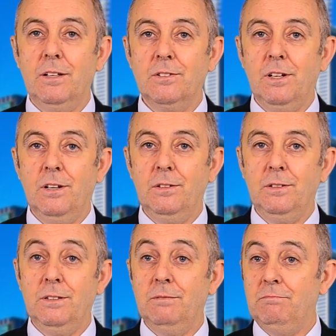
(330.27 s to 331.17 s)

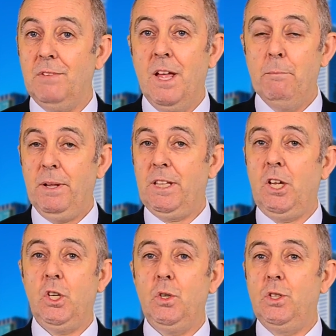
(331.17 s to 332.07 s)
So, but they're
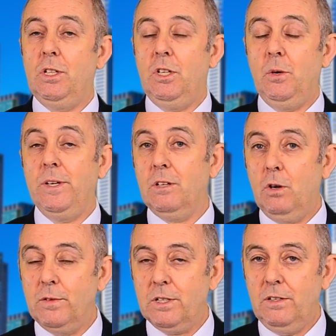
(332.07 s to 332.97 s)
huge in the US, and
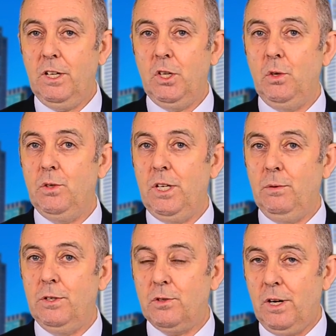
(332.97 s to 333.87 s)
obviously they're huge here
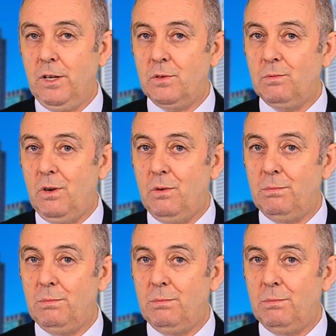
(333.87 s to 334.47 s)
in Australia as well.